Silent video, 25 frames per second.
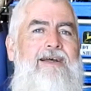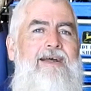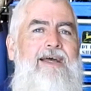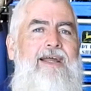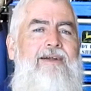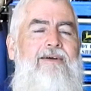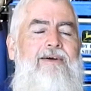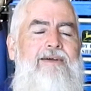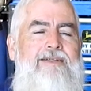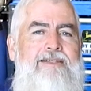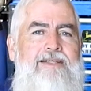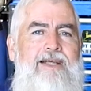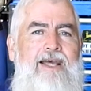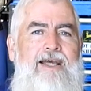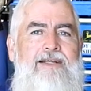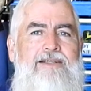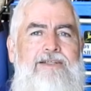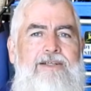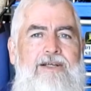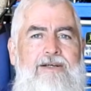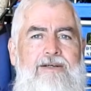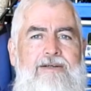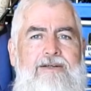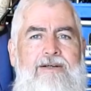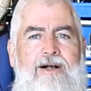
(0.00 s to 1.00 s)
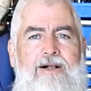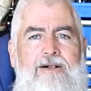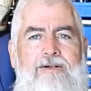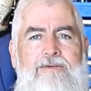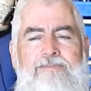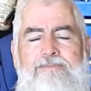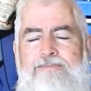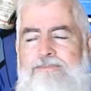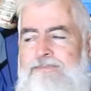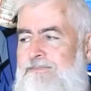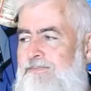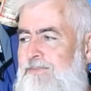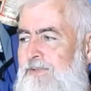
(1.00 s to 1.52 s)
Anyway, stay tuned.
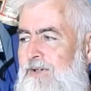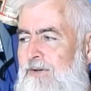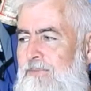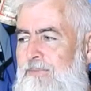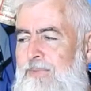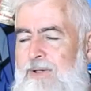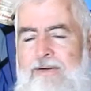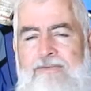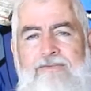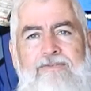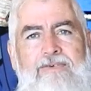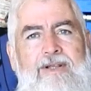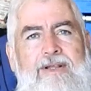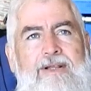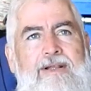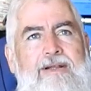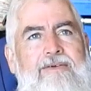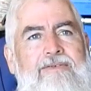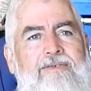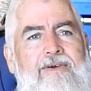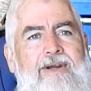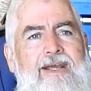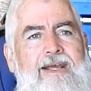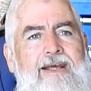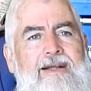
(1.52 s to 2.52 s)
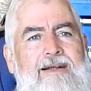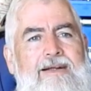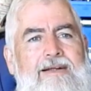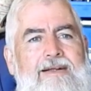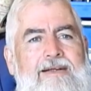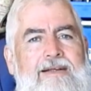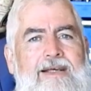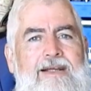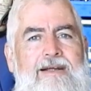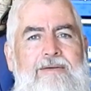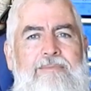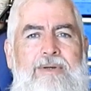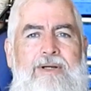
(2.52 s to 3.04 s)
I'll do a bit of fiddling around
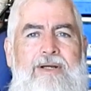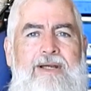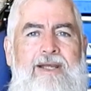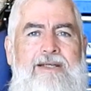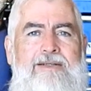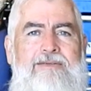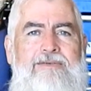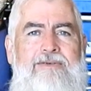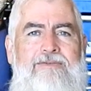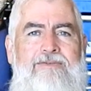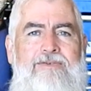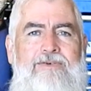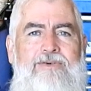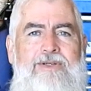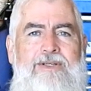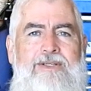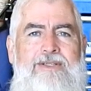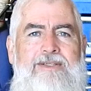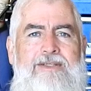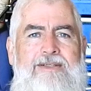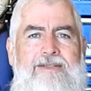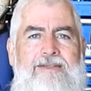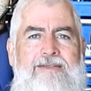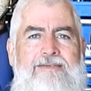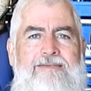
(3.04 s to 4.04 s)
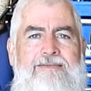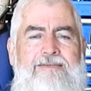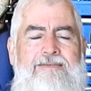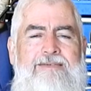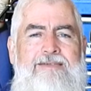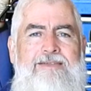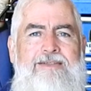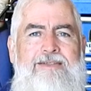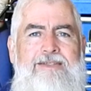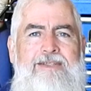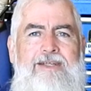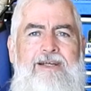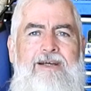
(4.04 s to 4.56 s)
and get a bit extra footage and
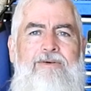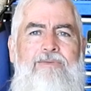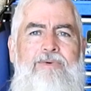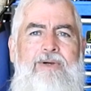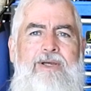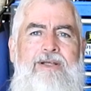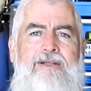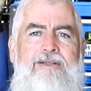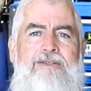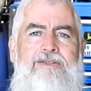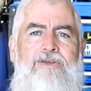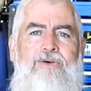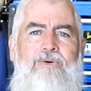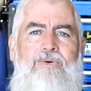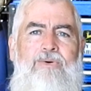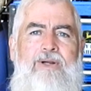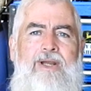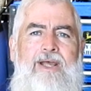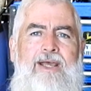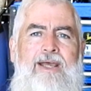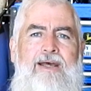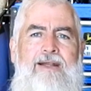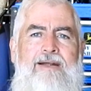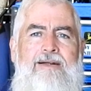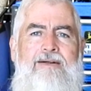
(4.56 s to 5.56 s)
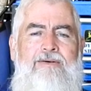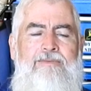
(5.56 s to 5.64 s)
see what we can sort out.